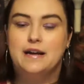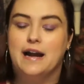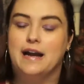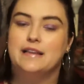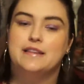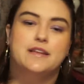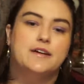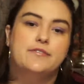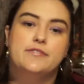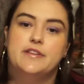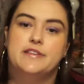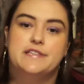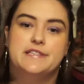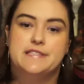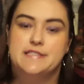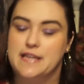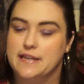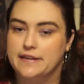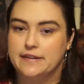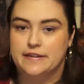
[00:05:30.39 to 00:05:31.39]
I love that the
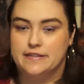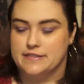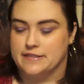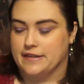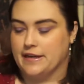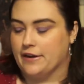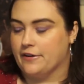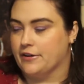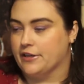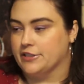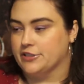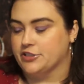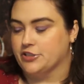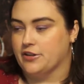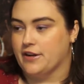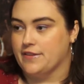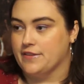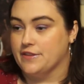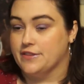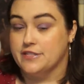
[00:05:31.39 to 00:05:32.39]
setting is a character
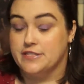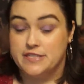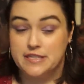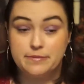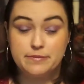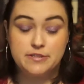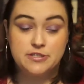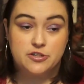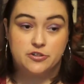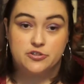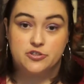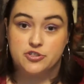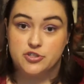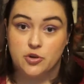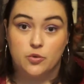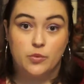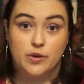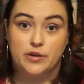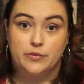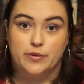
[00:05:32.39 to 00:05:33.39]
and that the demons are
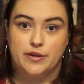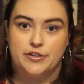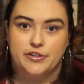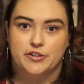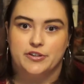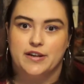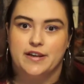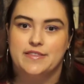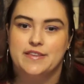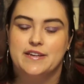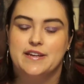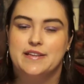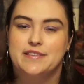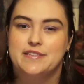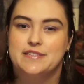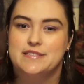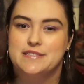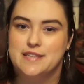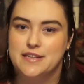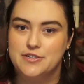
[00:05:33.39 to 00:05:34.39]
so well rendered, and that at
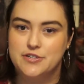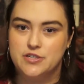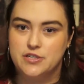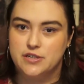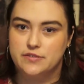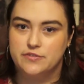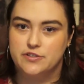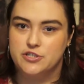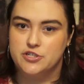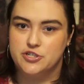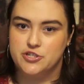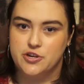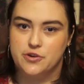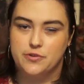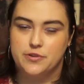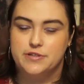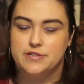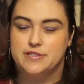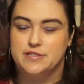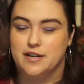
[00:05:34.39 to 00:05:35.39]
the center of this
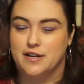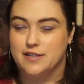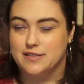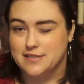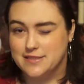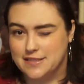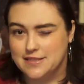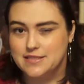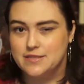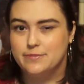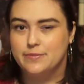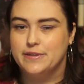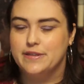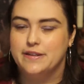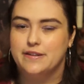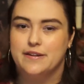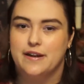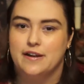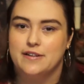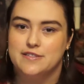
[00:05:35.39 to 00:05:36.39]
show that is
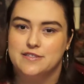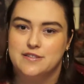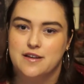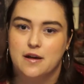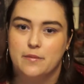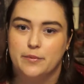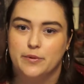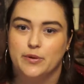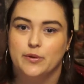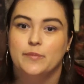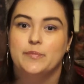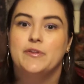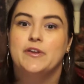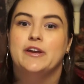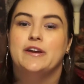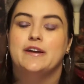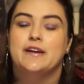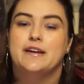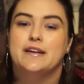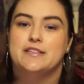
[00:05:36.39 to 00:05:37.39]
ostensibly an ensemble
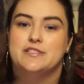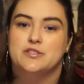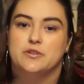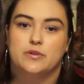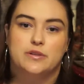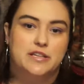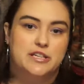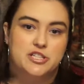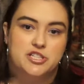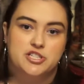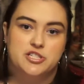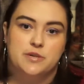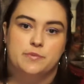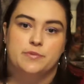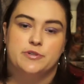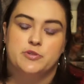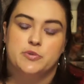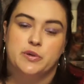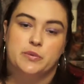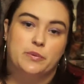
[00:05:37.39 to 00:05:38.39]
is the relationship
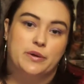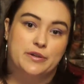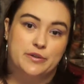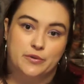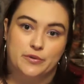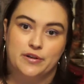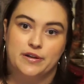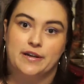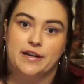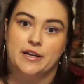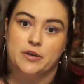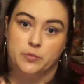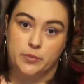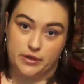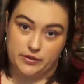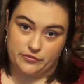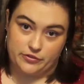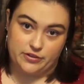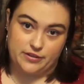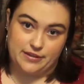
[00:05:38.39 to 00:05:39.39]
between Wynonna and
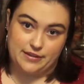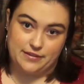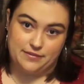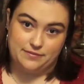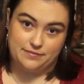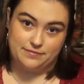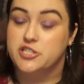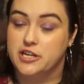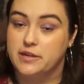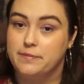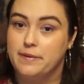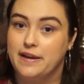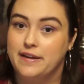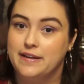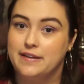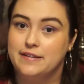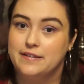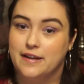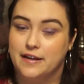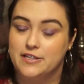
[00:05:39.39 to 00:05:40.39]
Waverly. Check back
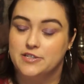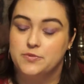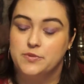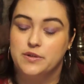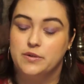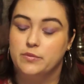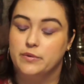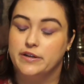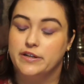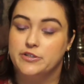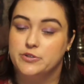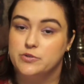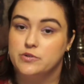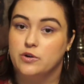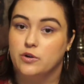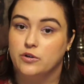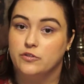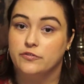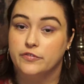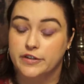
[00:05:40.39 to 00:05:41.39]
in next week when I do a
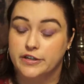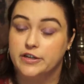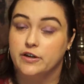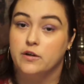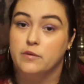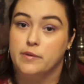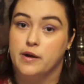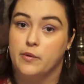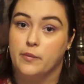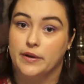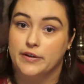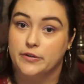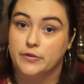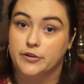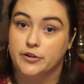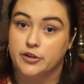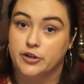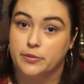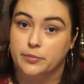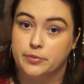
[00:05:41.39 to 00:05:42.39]
whole video about
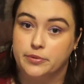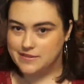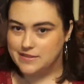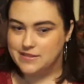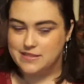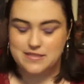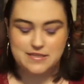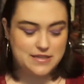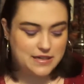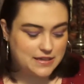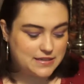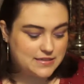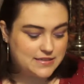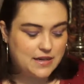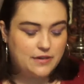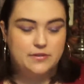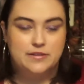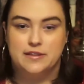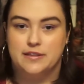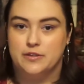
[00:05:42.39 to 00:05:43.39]
Wynonna Earp. This is
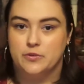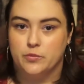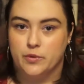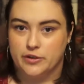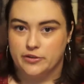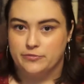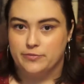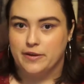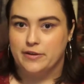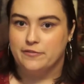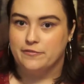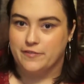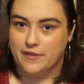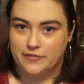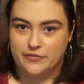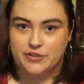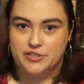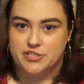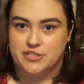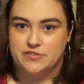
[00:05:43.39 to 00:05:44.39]
undoubtedly one of my
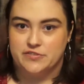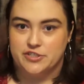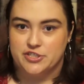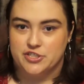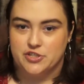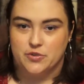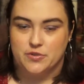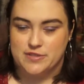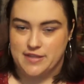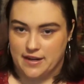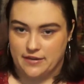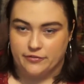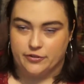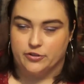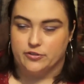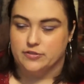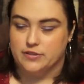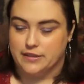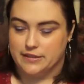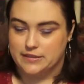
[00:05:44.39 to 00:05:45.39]
favorite TV shows
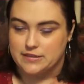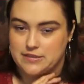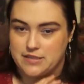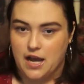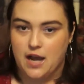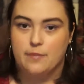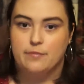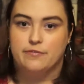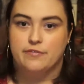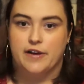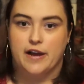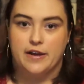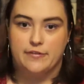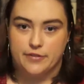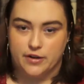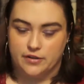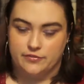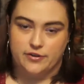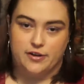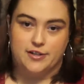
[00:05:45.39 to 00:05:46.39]
ever, like top
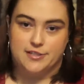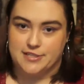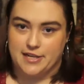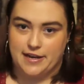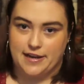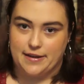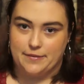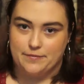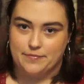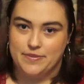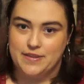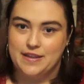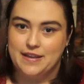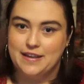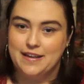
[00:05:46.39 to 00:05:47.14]
5 of all time.